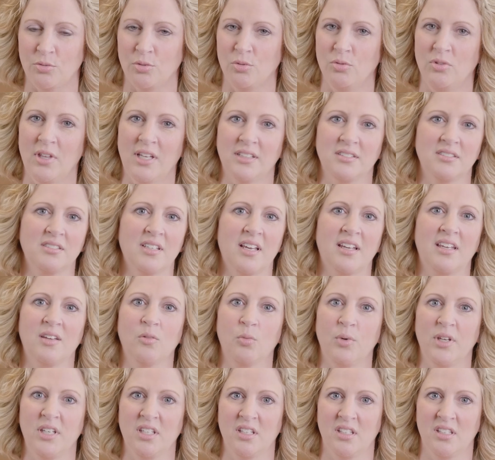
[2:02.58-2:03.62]
through that second
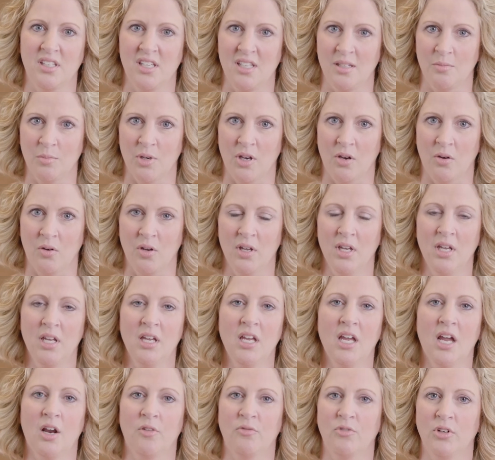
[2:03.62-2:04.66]
week of chemo,
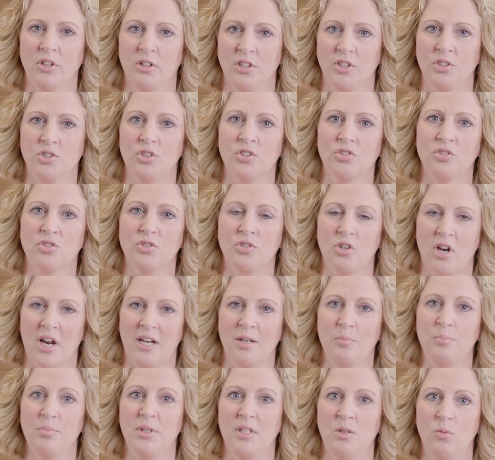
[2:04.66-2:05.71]
and really just try
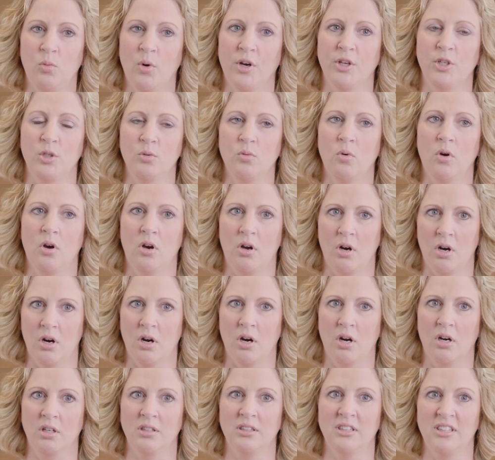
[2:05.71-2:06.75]
to be where you
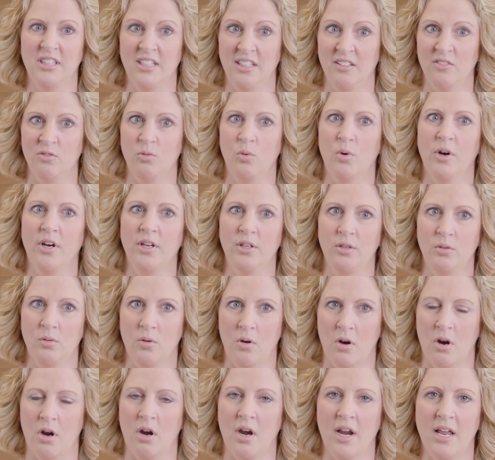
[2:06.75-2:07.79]
are, live where you
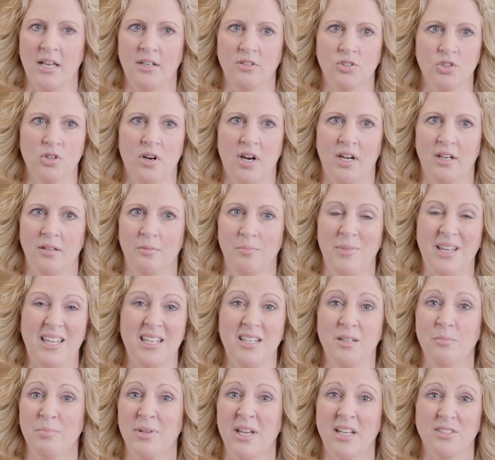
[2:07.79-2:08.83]
are, and try to make
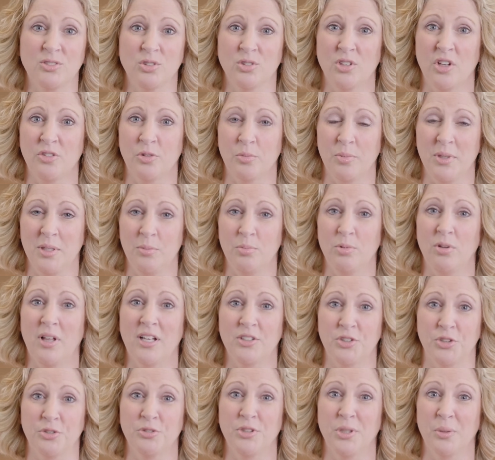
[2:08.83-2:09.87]
an impact on other people
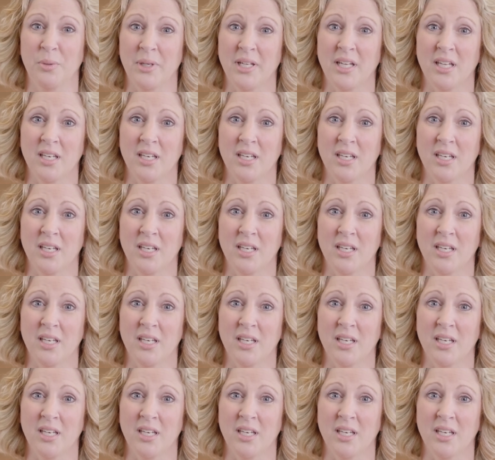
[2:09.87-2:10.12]
as you're doing